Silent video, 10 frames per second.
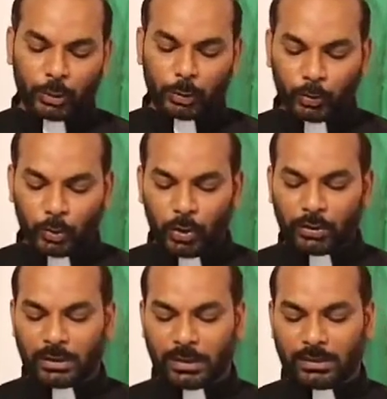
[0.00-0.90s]
to know
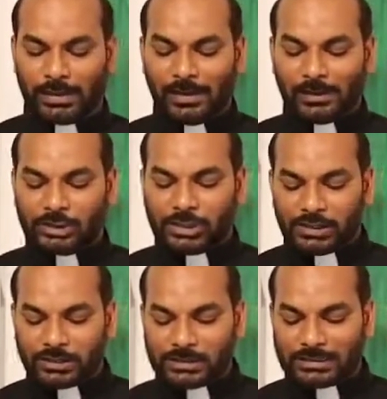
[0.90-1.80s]
that
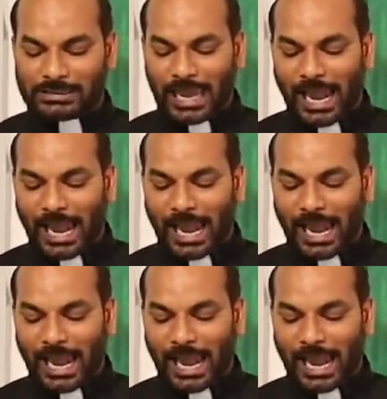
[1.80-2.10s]
Jesus'